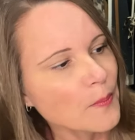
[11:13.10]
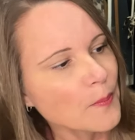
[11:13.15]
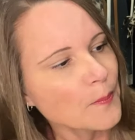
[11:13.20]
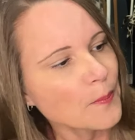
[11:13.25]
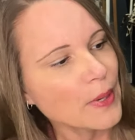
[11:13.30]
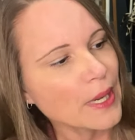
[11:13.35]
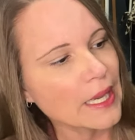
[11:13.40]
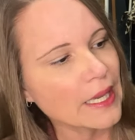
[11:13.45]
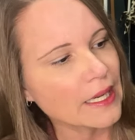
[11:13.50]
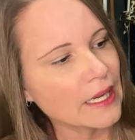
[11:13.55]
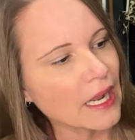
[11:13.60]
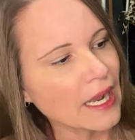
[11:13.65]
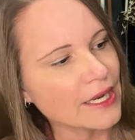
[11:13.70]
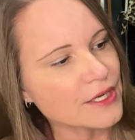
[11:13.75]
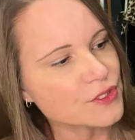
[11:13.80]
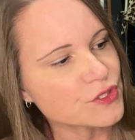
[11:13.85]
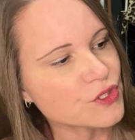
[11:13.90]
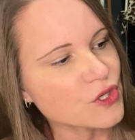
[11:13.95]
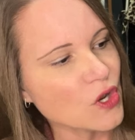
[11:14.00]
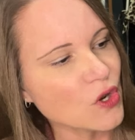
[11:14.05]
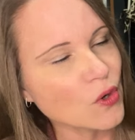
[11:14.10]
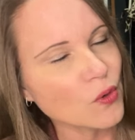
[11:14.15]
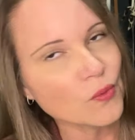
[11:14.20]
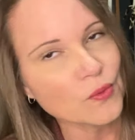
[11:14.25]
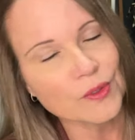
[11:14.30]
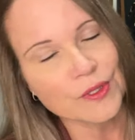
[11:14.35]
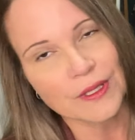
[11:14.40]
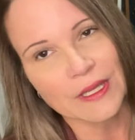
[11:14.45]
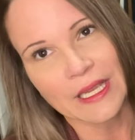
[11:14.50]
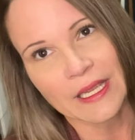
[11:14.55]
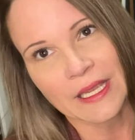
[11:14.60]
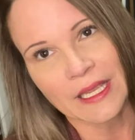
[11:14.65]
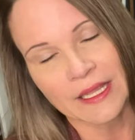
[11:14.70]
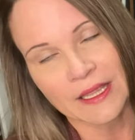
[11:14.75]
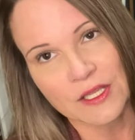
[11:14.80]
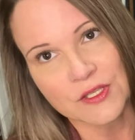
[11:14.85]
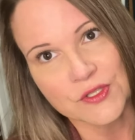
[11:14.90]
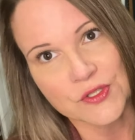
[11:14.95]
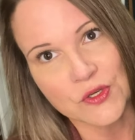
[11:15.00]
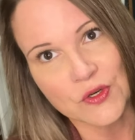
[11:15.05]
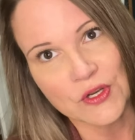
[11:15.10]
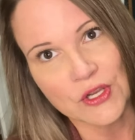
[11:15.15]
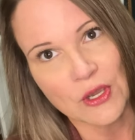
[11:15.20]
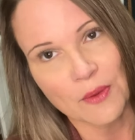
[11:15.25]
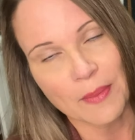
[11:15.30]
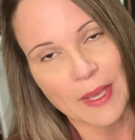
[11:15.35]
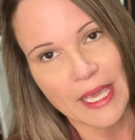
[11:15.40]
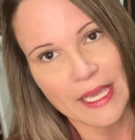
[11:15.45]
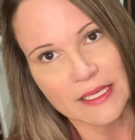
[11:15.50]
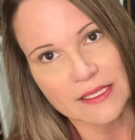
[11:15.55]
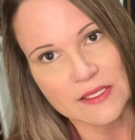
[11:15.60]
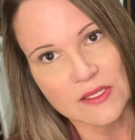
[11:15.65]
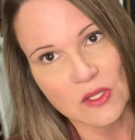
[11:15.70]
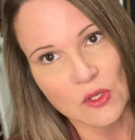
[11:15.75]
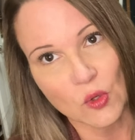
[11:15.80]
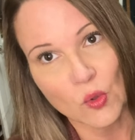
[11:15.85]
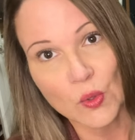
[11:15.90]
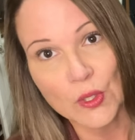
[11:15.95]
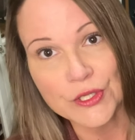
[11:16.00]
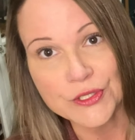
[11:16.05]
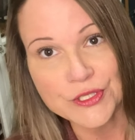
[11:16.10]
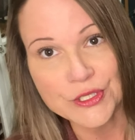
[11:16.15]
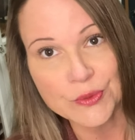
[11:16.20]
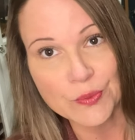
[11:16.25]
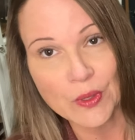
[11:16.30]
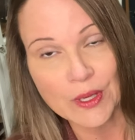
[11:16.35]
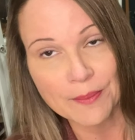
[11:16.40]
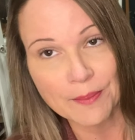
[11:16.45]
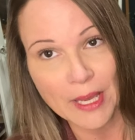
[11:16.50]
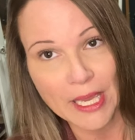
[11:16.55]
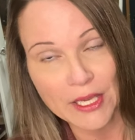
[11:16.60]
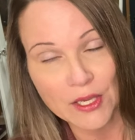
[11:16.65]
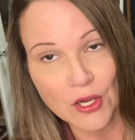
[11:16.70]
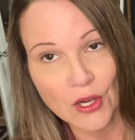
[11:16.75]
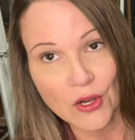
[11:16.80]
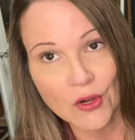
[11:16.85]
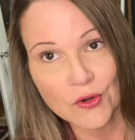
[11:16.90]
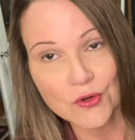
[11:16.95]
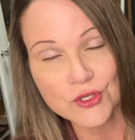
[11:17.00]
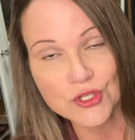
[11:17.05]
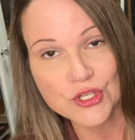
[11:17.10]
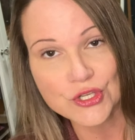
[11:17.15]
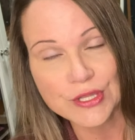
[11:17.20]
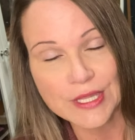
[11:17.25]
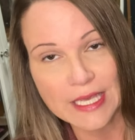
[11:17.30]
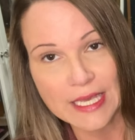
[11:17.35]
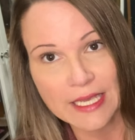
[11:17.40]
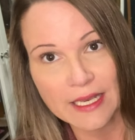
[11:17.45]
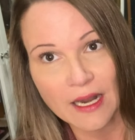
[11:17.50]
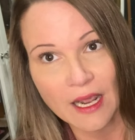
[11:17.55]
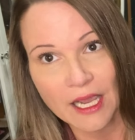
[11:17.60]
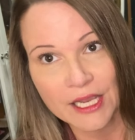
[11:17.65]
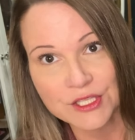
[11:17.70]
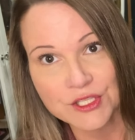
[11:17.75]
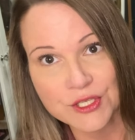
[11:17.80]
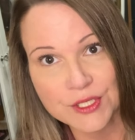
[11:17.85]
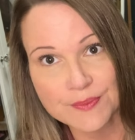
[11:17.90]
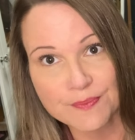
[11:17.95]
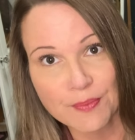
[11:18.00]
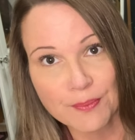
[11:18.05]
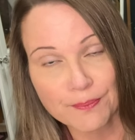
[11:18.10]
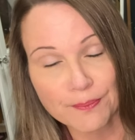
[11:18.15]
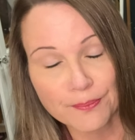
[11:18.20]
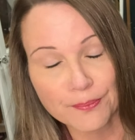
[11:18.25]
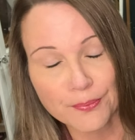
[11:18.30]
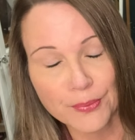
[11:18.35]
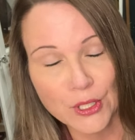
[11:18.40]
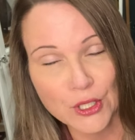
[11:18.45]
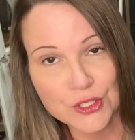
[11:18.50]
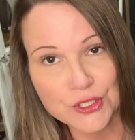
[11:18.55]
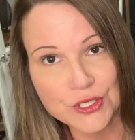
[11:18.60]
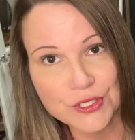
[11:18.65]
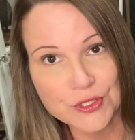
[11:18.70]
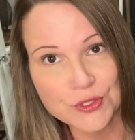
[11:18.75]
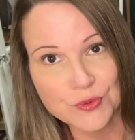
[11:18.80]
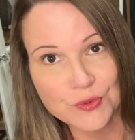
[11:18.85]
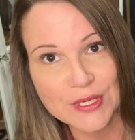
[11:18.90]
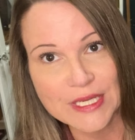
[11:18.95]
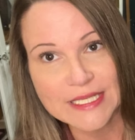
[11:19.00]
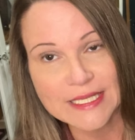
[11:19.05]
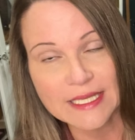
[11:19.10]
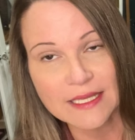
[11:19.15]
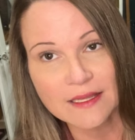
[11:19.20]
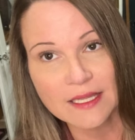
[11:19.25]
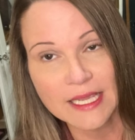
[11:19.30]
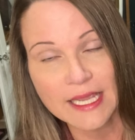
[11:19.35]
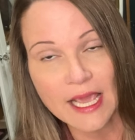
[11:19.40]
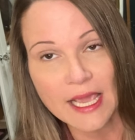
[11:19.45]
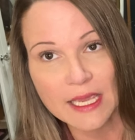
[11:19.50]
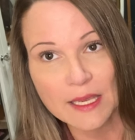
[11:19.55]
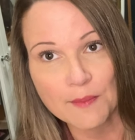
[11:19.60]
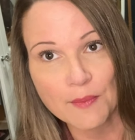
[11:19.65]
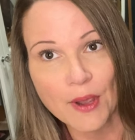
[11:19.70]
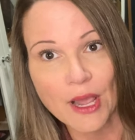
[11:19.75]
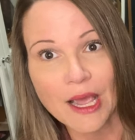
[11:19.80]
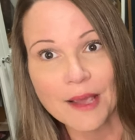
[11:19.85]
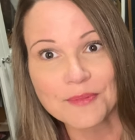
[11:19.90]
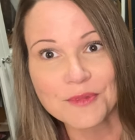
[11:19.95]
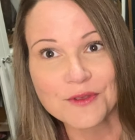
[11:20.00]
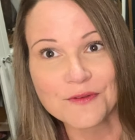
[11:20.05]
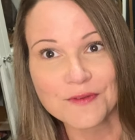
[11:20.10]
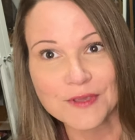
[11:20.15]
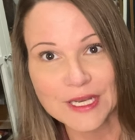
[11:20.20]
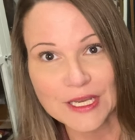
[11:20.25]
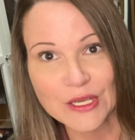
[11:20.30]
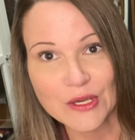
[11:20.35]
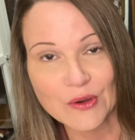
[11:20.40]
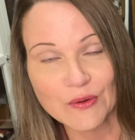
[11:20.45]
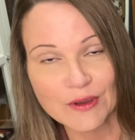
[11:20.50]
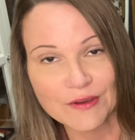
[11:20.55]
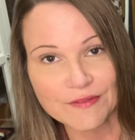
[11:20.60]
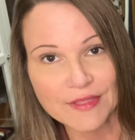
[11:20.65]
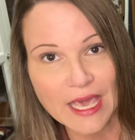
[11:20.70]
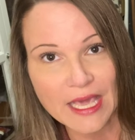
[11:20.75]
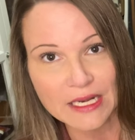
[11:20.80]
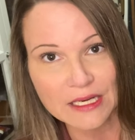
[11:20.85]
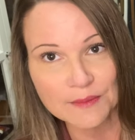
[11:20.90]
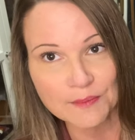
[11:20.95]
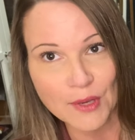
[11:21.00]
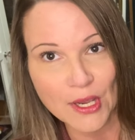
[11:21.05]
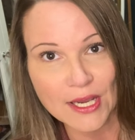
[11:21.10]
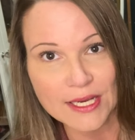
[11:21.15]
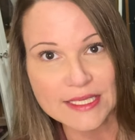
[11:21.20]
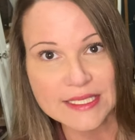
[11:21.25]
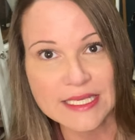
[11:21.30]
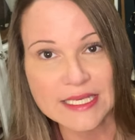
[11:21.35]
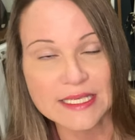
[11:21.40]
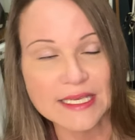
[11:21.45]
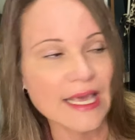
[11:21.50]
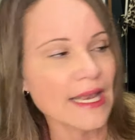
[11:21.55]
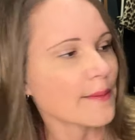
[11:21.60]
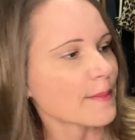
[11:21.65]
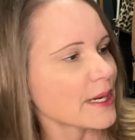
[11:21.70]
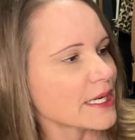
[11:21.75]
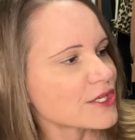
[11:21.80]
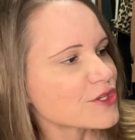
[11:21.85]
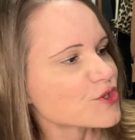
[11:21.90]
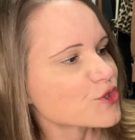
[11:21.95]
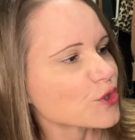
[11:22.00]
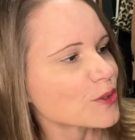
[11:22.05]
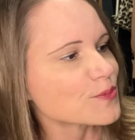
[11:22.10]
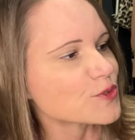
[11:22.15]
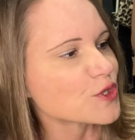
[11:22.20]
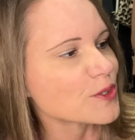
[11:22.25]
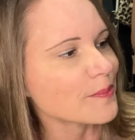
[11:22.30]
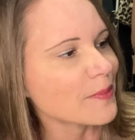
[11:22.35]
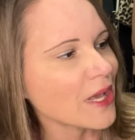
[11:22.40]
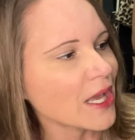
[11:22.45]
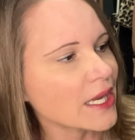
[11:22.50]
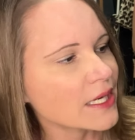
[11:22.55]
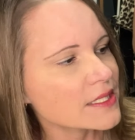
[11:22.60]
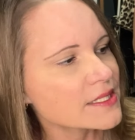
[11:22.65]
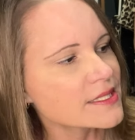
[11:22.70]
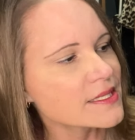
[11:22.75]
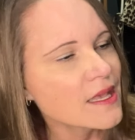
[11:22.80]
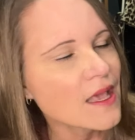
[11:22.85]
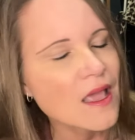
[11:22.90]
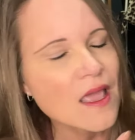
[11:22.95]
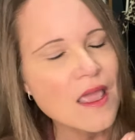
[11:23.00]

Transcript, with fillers: but I don't, in the studio bags, the quilted one by Coach that I just purchased recently, I can pop the video of that unboxing down in my description box.